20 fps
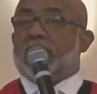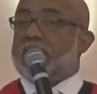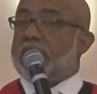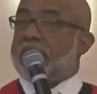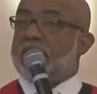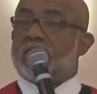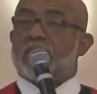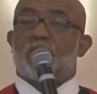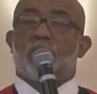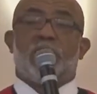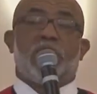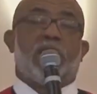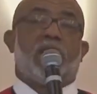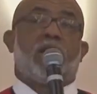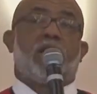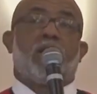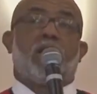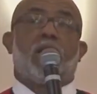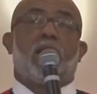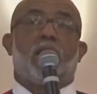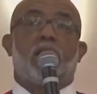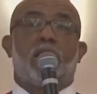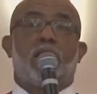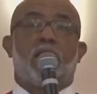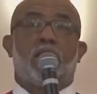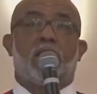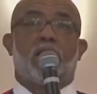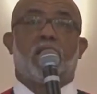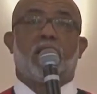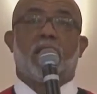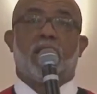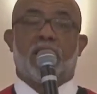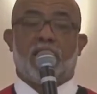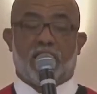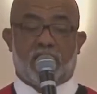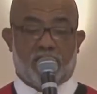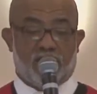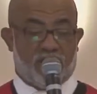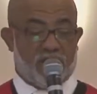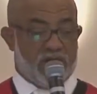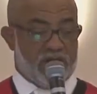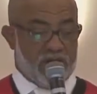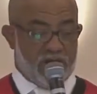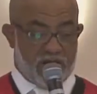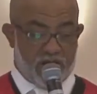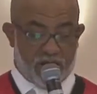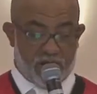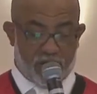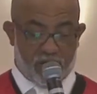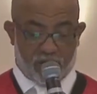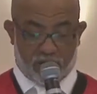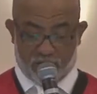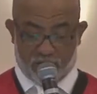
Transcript: It's been a hell of a year.